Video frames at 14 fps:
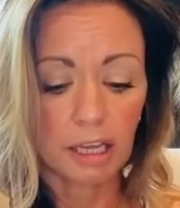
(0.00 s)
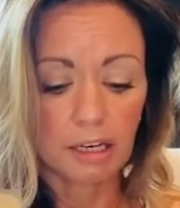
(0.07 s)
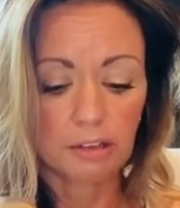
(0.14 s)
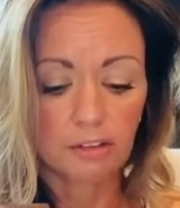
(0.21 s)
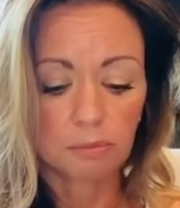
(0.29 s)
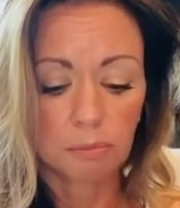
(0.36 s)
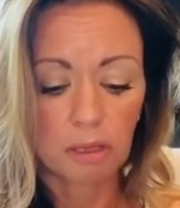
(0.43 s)
and
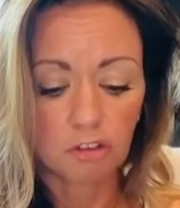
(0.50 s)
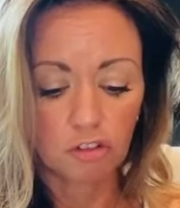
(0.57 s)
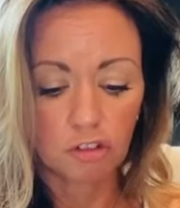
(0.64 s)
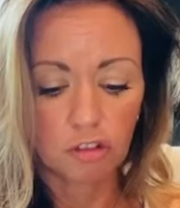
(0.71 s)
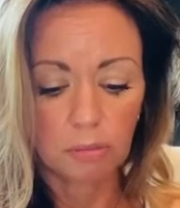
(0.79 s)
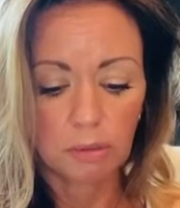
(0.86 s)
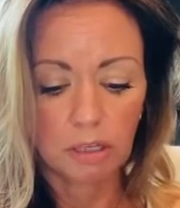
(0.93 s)

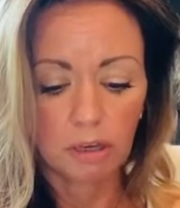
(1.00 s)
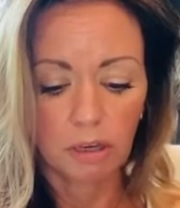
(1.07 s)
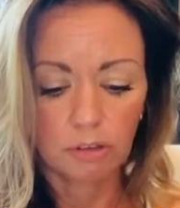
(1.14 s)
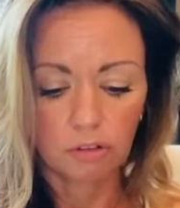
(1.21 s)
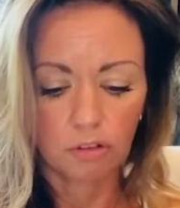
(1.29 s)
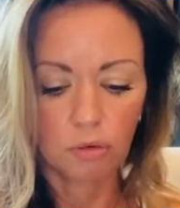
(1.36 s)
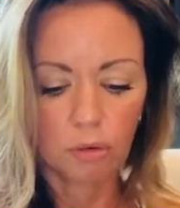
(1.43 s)
especially
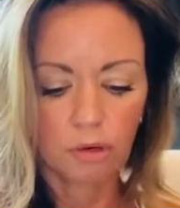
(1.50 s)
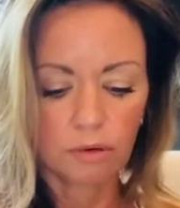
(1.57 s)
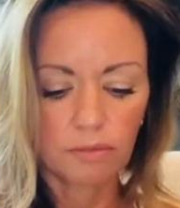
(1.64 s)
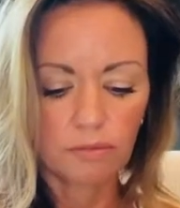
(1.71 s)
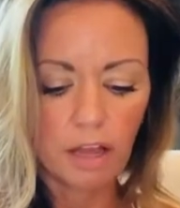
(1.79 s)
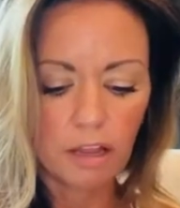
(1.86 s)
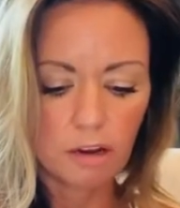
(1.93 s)
because your
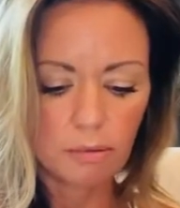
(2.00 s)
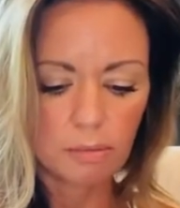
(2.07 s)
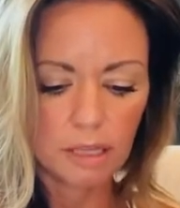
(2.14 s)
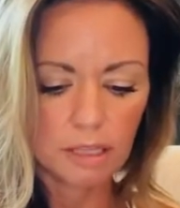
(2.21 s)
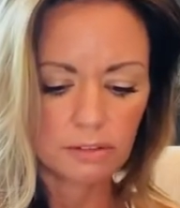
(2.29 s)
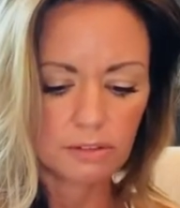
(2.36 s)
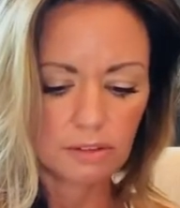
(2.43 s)

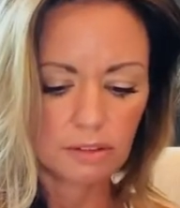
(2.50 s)
environment